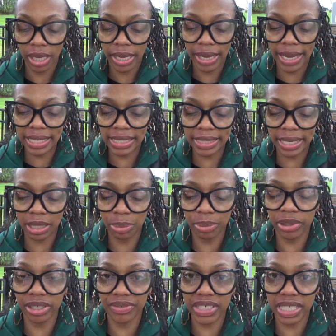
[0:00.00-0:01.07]
As stated
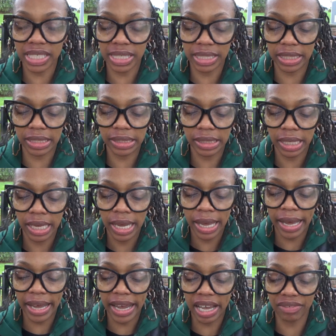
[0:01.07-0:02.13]
previously,
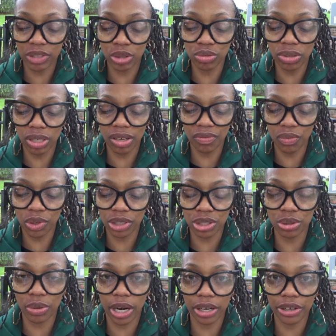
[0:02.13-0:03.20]
I have two loved ones
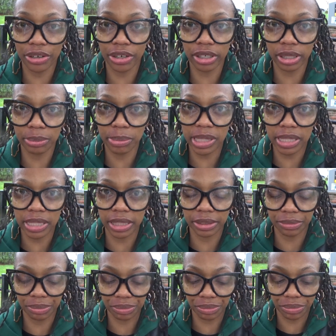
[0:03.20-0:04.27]
who are currently missing.
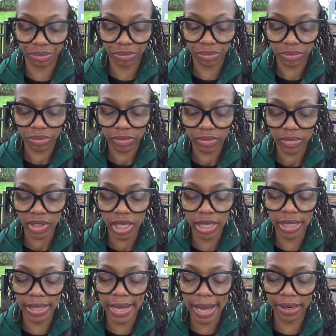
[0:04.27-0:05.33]

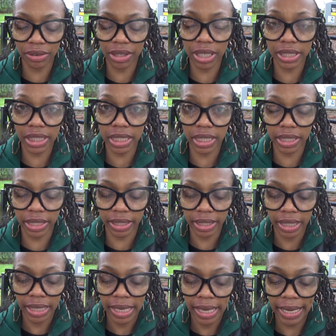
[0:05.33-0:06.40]
Donald Honeycutt,
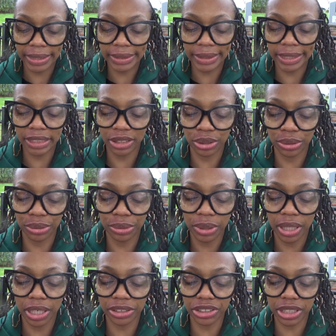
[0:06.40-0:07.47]
a 6'2",
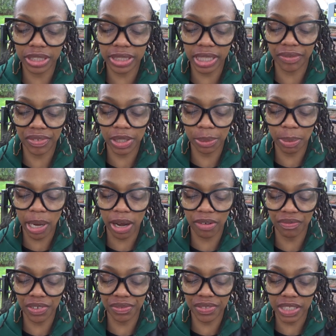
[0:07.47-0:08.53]
170-pound,
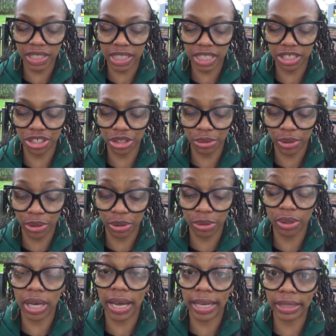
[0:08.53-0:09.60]

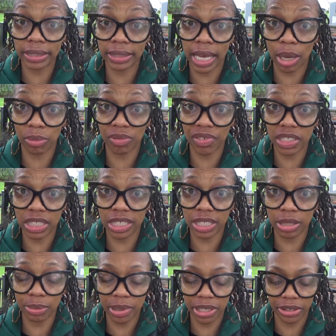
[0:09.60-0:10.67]
56-year-old at the time of his
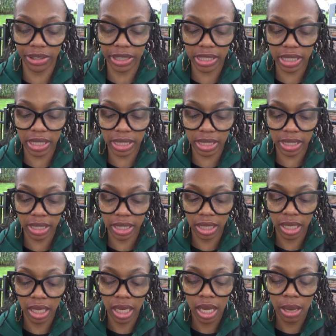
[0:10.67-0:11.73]
disappearance,
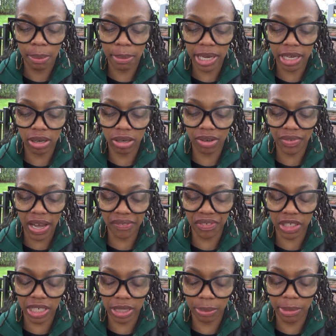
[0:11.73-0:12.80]
male of
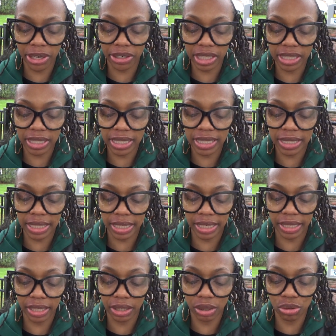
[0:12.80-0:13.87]
African-American
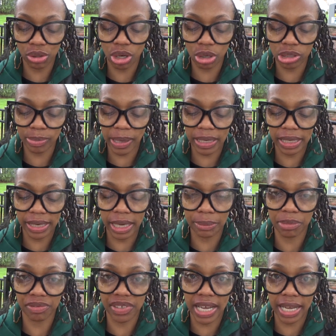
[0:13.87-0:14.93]
descent who goes by the name
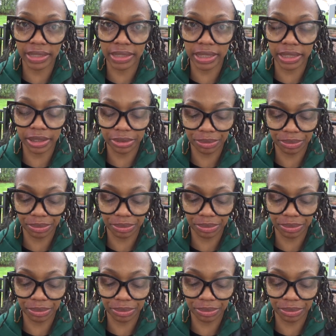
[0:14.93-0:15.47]
of Don D.